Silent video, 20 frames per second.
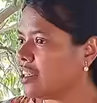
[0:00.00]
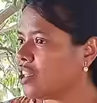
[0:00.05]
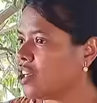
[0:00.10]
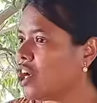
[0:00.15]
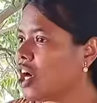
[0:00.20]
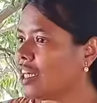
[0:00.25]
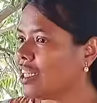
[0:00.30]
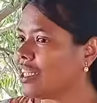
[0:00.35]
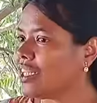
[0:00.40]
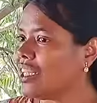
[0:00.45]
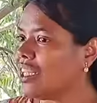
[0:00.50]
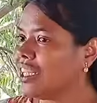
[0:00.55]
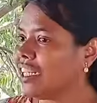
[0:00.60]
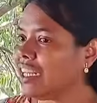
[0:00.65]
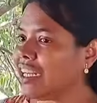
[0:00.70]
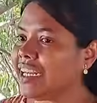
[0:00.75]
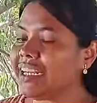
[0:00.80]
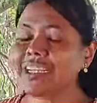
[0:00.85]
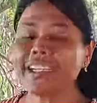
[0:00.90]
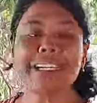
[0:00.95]
God
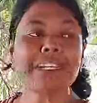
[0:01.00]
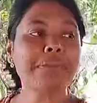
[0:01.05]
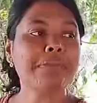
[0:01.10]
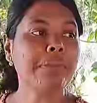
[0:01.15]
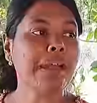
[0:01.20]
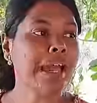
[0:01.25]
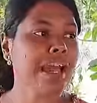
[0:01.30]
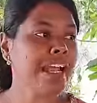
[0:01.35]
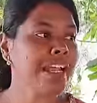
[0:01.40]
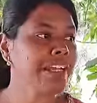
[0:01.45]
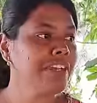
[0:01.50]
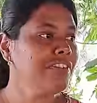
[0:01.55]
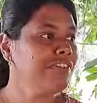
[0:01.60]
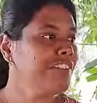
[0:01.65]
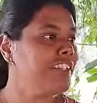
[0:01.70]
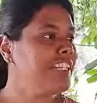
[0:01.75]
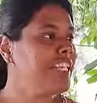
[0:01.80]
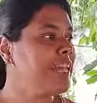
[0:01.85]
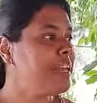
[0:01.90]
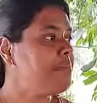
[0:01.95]
created man
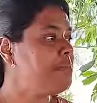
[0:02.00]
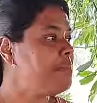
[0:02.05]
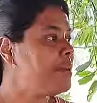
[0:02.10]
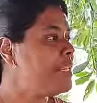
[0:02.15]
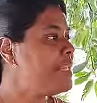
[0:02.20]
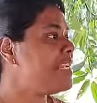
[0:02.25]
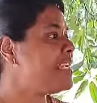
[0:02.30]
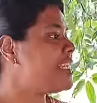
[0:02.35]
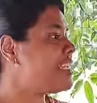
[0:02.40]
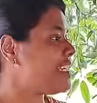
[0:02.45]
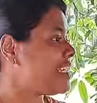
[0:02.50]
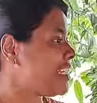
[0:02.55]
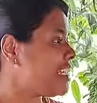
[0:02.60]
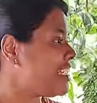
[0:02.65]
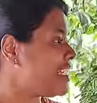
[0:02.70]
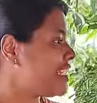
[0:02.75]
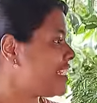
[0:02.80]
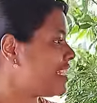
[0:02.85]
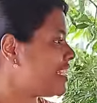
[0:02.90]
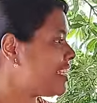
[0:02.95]
with the ability
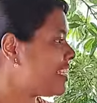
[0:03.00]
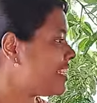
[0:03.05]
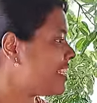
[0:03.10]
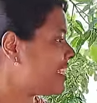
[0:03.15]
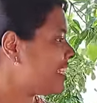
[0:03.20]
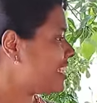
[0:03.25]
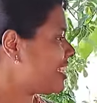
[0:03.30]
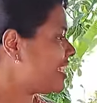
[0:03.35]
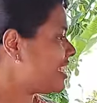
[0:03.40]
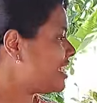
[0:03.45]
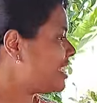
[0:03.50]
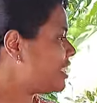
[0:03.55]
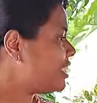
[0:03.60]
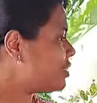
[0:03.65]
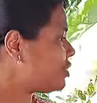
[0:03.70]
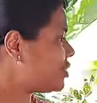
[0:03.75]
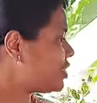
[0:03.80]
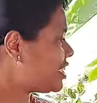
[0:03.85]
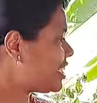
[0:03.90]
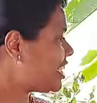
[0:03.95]

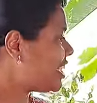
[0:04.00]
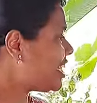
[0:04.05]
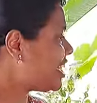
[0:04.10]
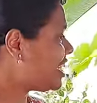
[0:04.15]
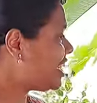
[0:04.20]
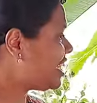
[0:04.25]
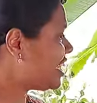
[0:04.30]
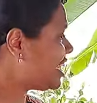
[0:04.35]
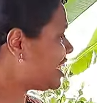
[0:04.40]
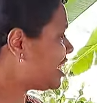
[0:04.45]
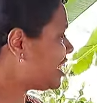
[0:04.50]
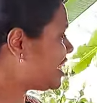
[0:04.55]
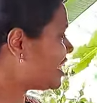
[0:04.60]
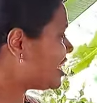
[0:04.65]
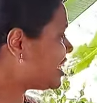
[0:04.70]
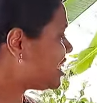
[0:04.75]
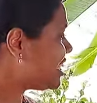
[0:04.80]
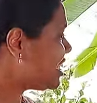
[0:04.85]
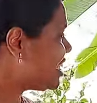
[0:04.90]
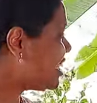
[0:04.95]
to see, hear,
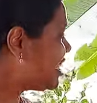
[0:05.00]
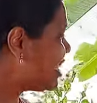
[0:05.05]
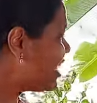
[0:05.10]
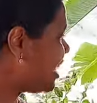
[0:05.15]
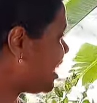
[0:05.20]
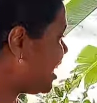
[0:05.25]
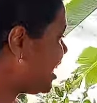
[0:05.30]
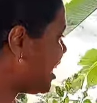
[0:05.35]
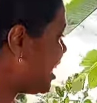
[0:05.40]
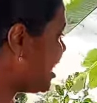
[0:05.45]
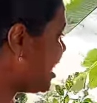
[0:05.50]
and